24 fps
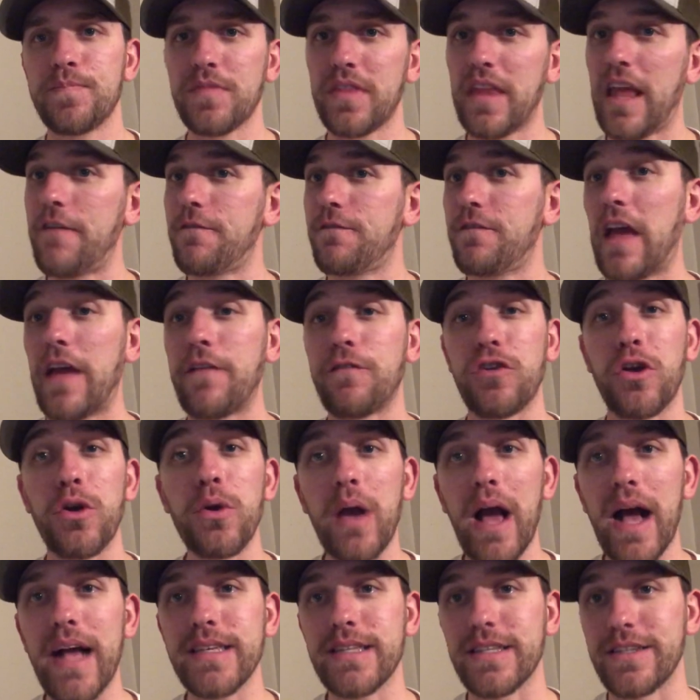if you
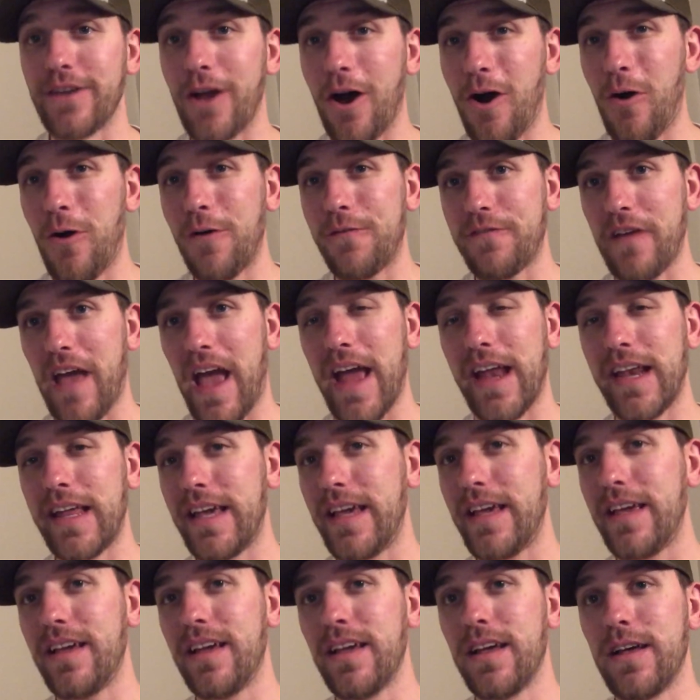guys know of
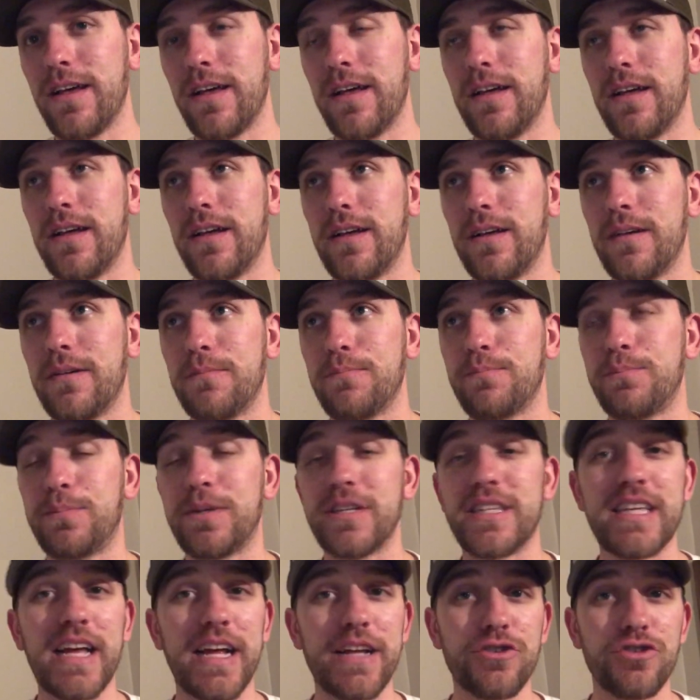any
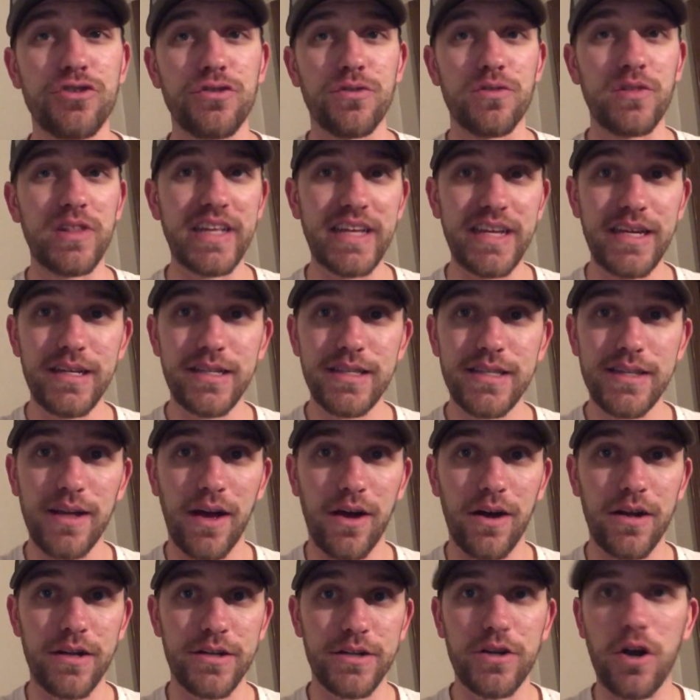potential leads
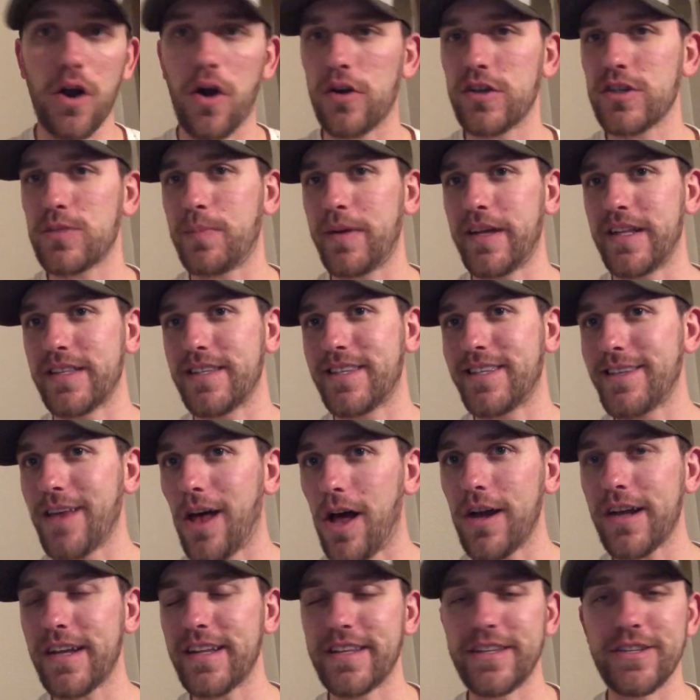on cars being
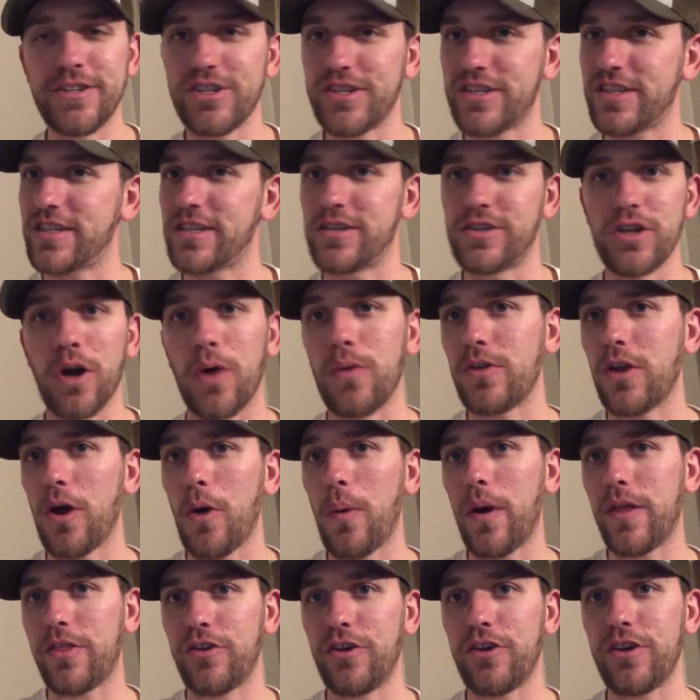sunk and just don't know
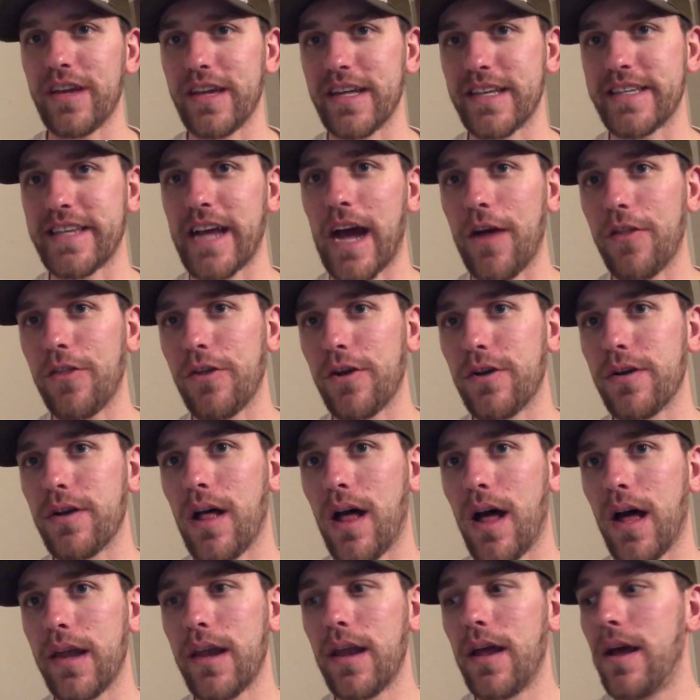whether you can get down there or
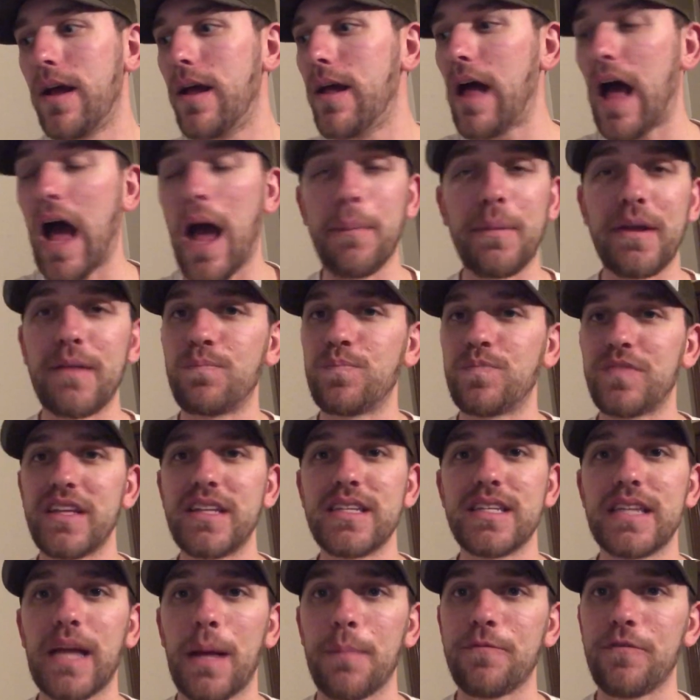not, I mean,
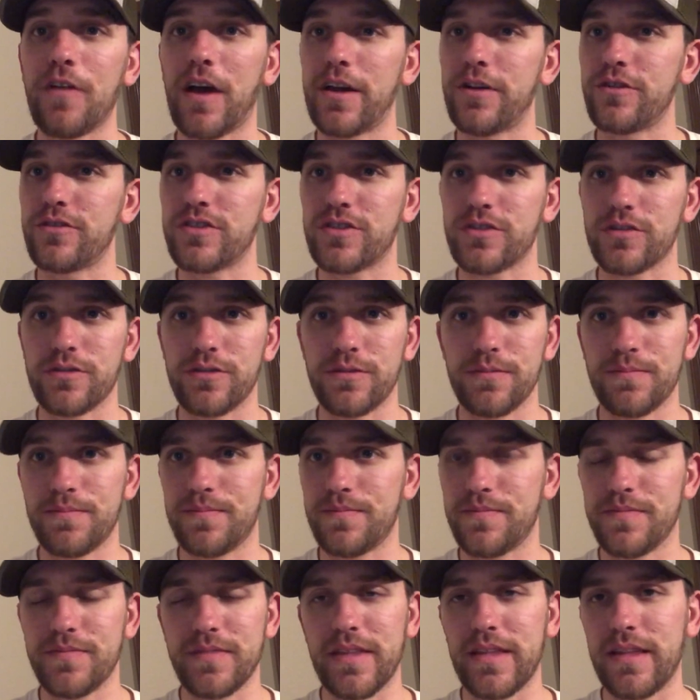these depth finders are,
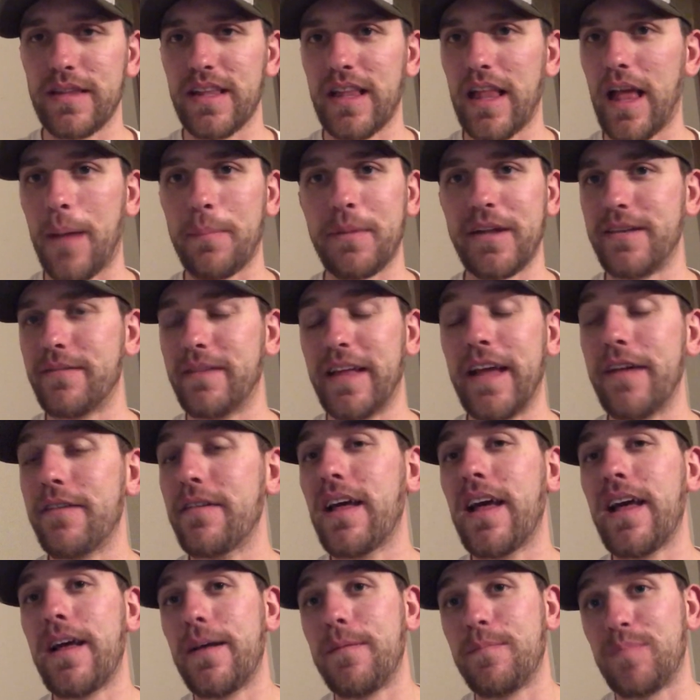I mean,
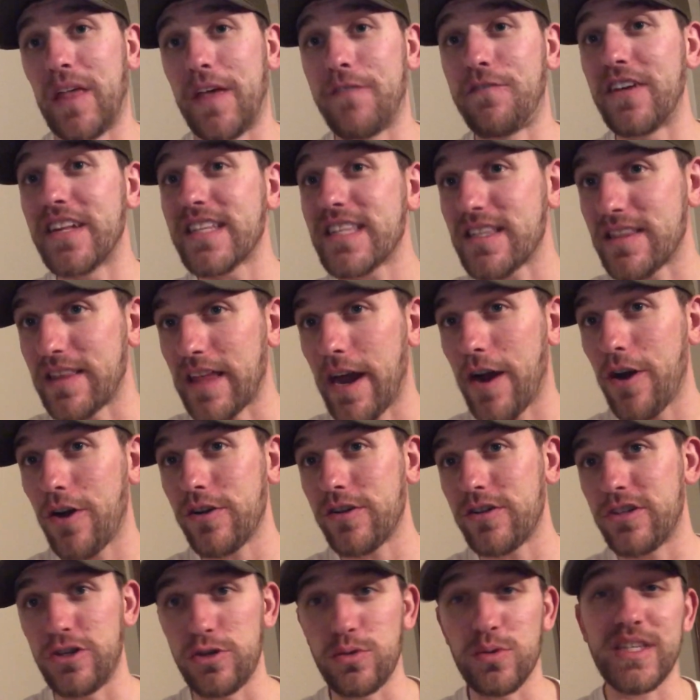if it's there,
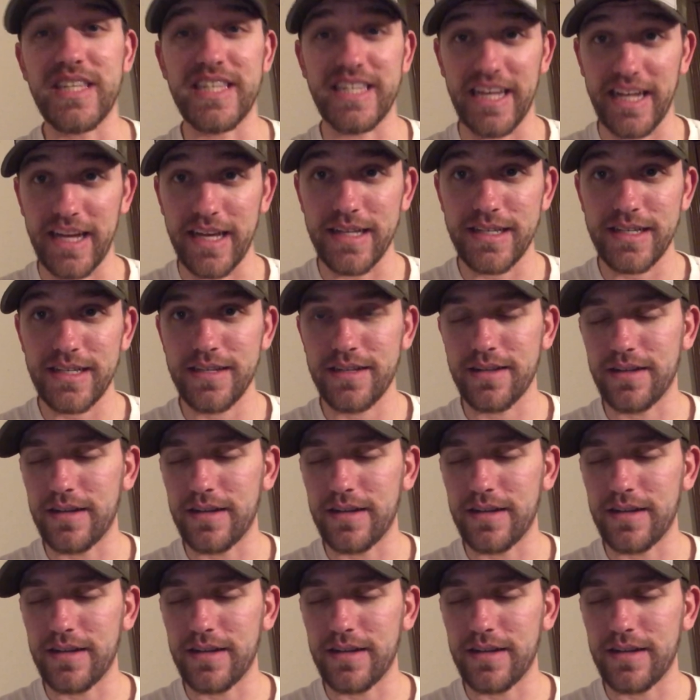you see it.